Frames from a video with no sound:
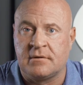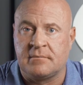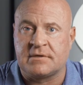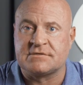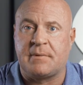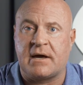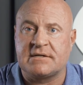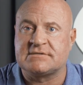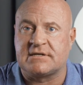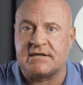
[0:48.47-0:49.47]
because the
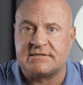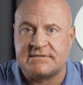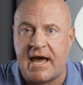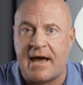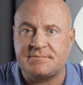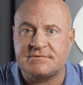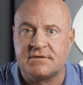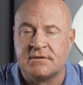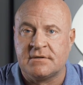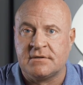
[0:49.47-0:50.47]
body's going to adapt
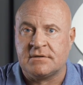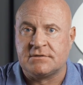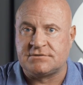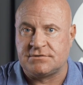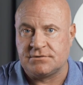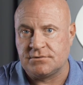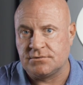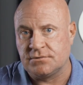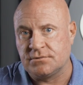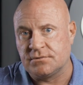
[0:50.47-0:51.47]

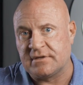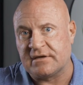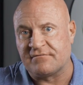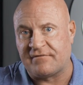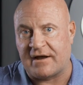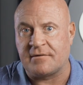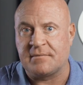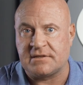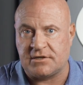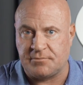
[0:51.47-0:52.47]
to the
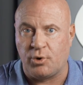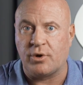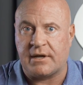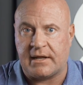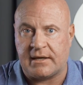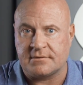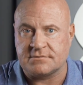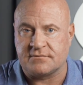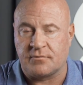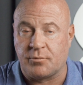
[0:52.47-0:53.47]
environment that you put it in.
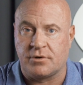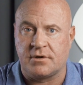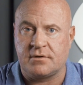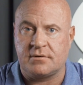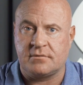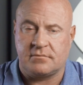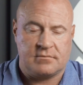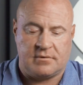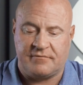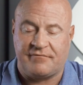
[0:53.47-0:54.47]
So you put it in
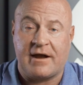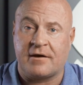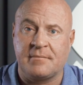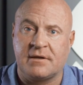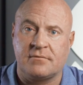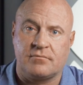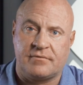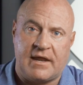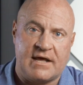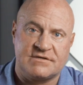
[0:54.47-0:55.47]
an environment
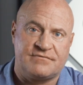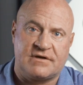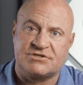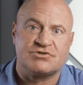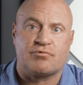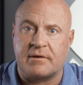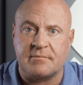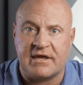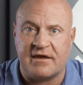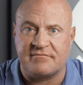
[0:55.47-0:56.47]
that has
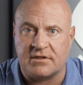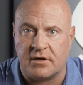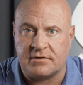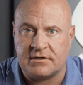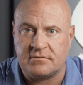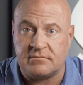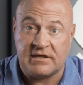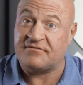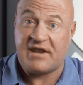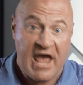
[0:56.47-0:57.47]
extremely heavy loading,
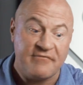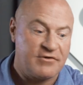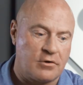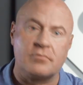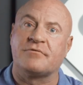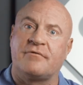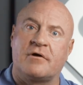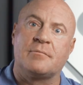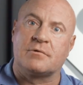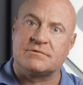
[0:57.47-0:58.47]
even heavier with
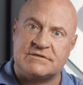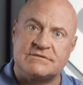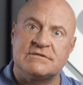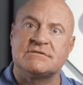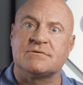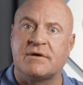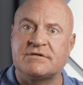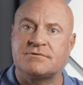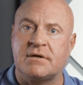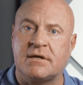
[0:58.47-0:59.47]
variable resistance and
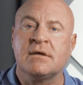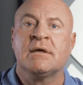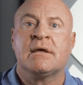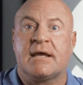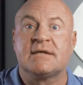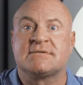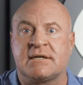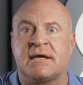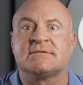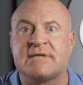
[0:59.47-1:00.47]
weight training, it's
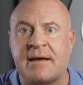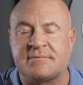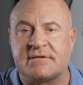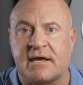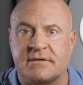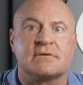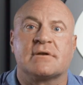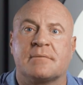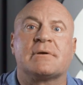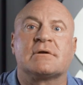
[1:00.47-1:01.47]
going to adapt to that and you're
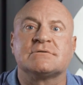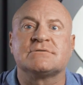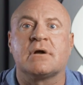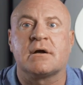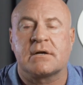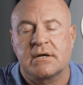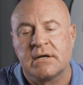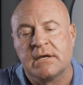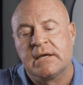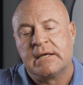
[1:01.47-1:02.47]
going to get bigger and stronger.
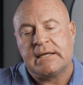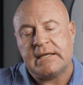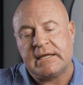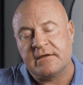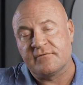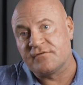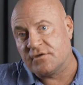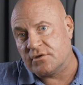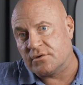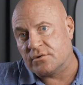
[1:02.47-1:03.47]
If
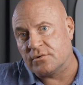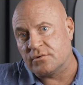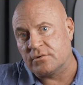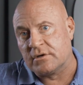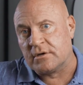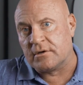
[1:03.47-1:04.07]
you